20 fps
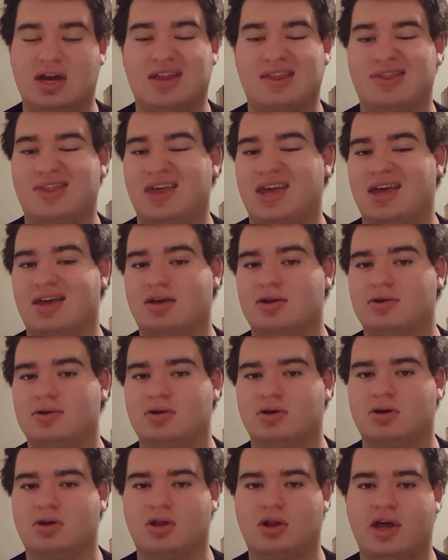And you gotta
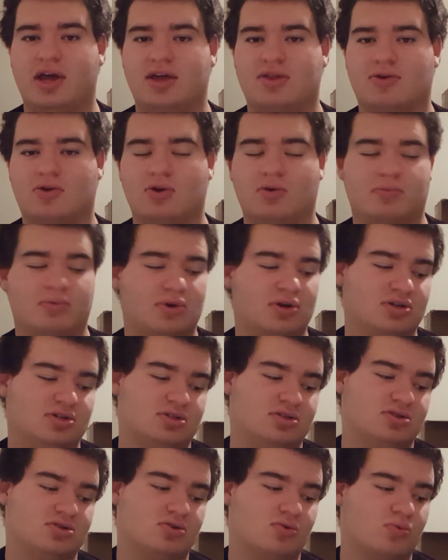think Goliath
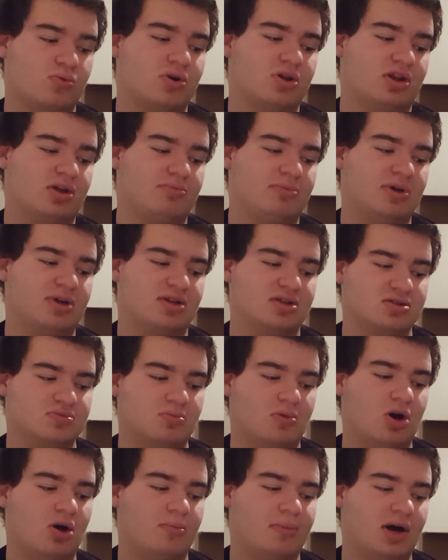grouper is just a really
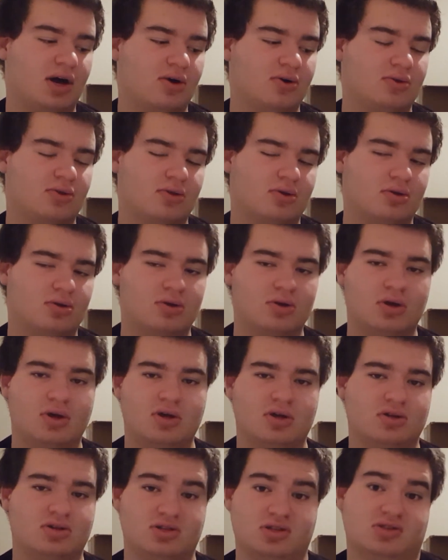big smallmouth,
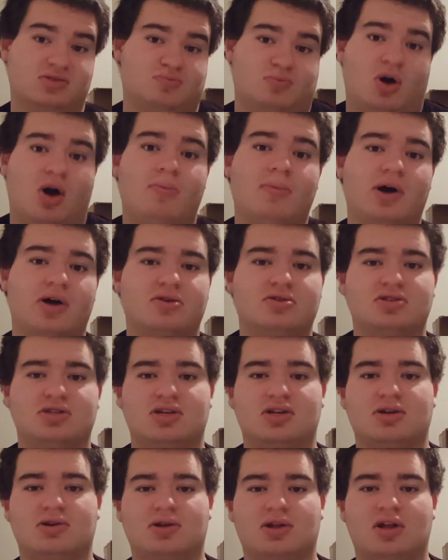and
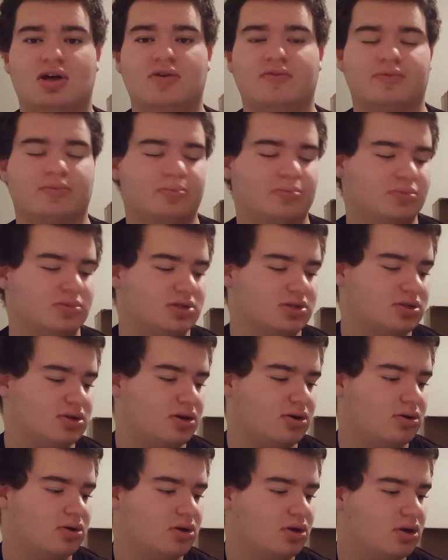smallmouth seem to love them.
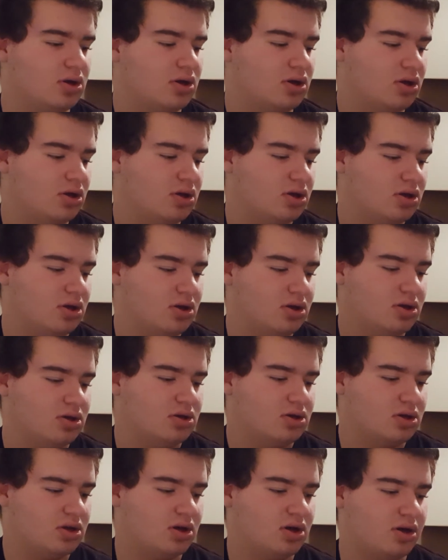So,
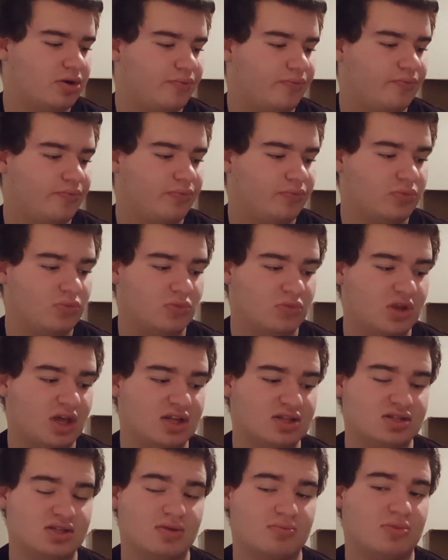you know,
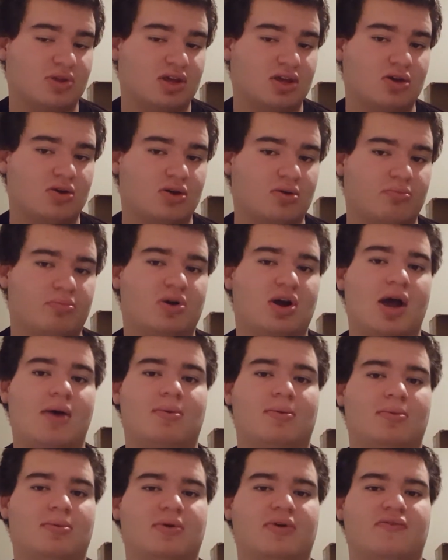that's something you
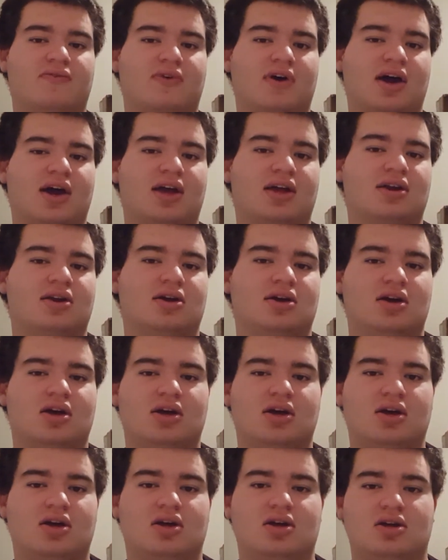can probably
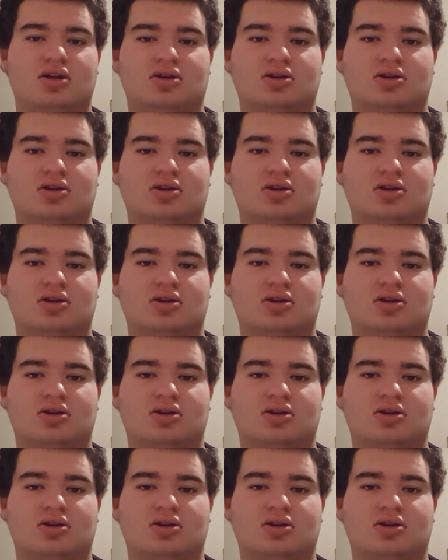find